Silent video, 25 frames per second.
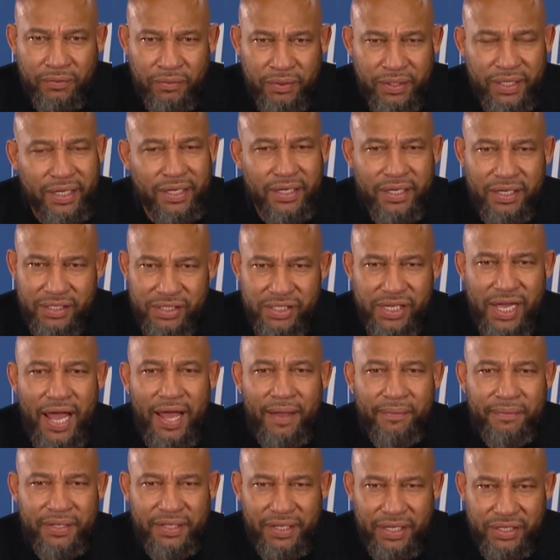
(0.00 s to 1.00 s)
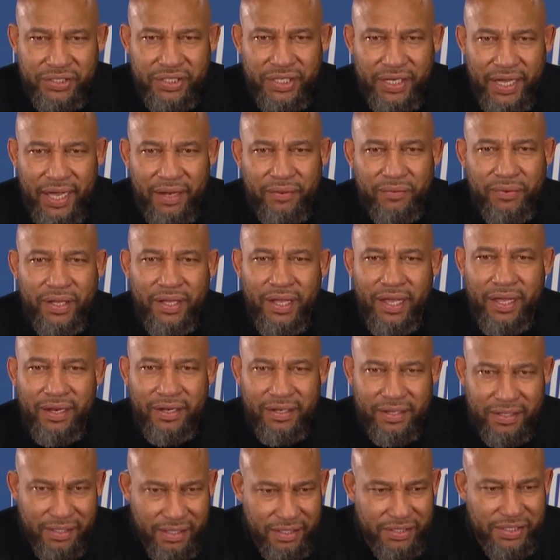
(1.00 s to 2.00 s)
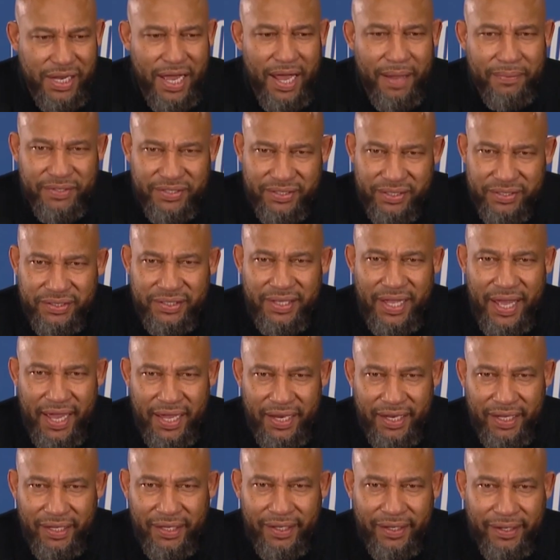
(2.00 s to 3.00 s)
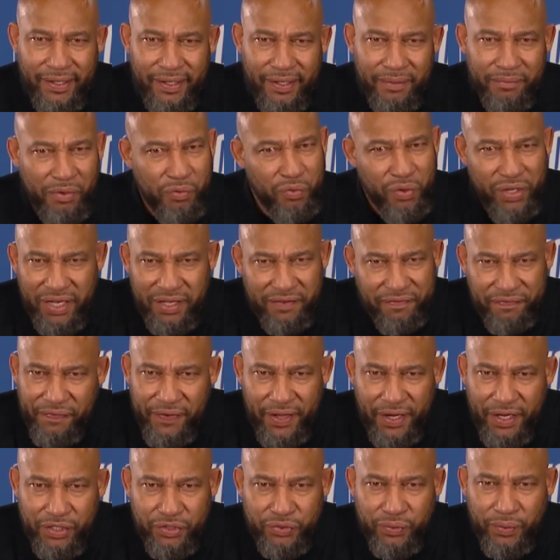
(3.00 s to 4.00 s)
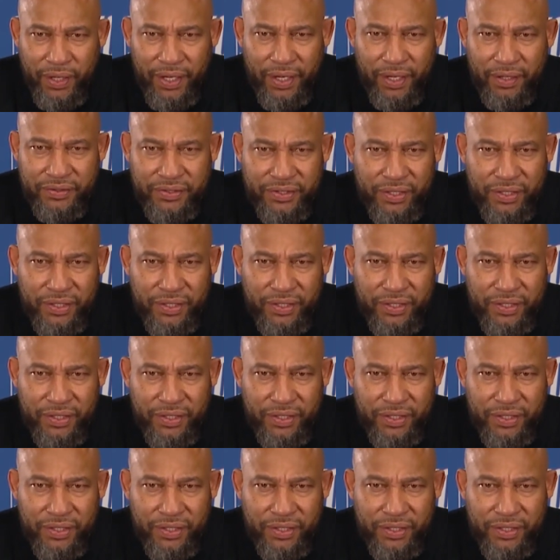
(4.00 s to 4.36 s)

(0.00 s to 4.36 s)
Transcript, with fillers: We did a good job initiating, we did a good job of sustaining, but we didn't finish well.